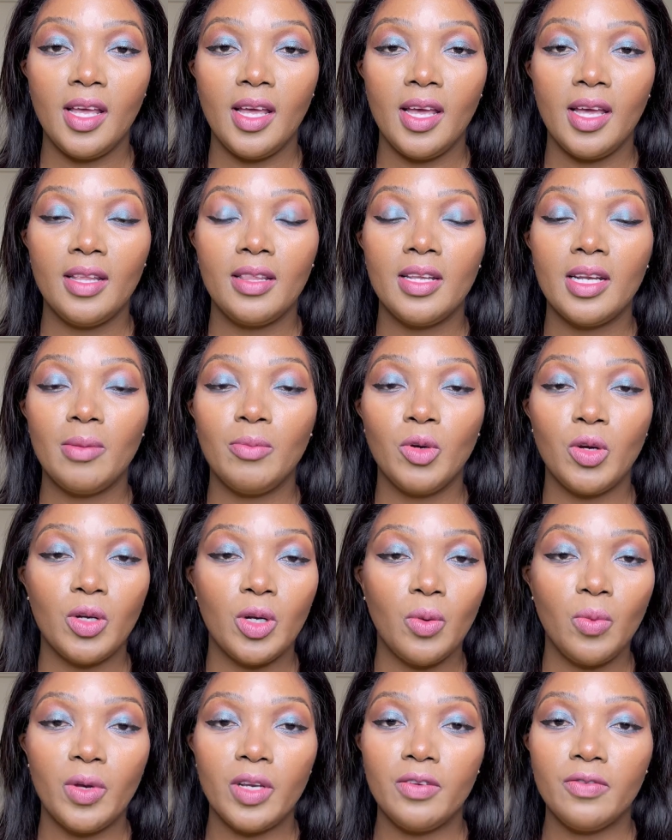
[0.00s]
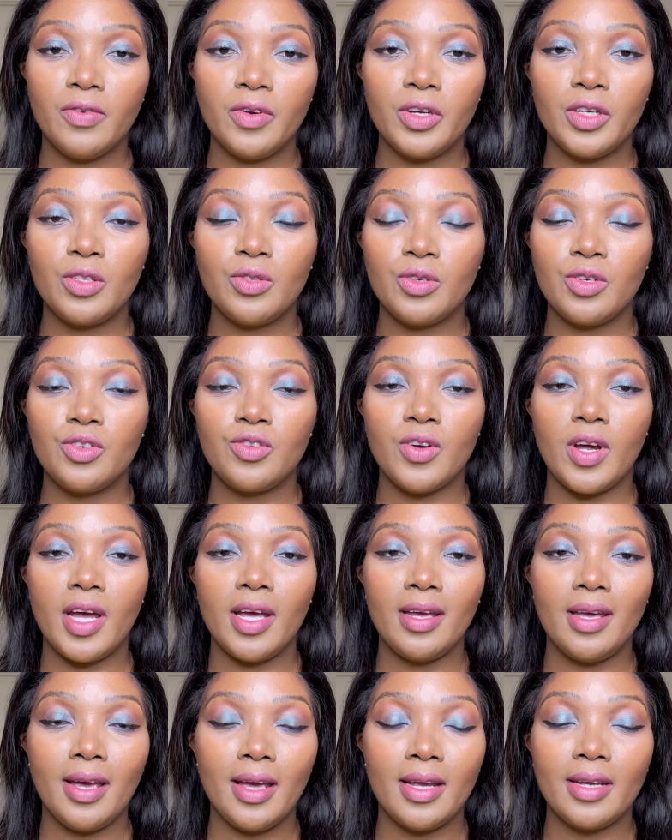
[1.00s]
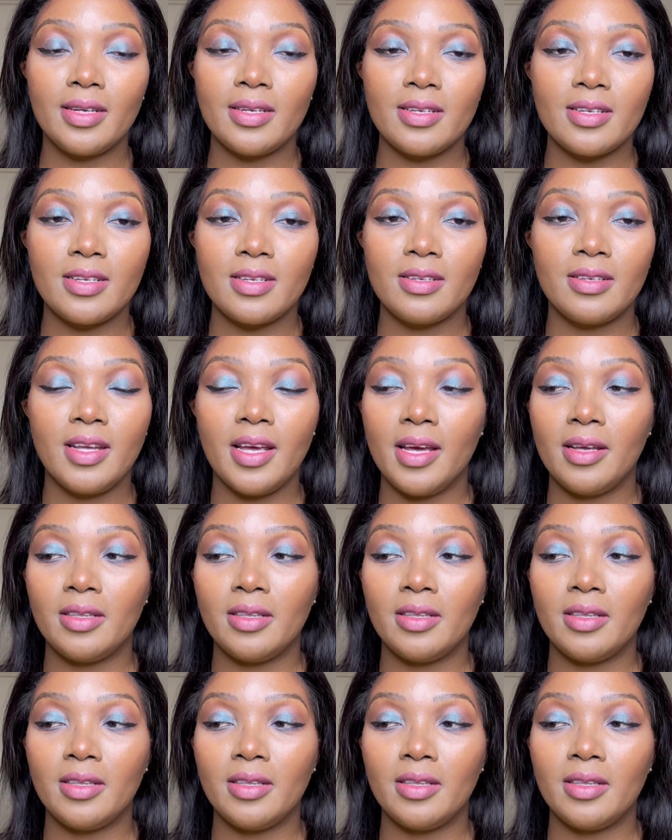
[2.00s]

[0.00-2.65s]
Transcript: and then I'm gonna wait for it to dry, and yeah,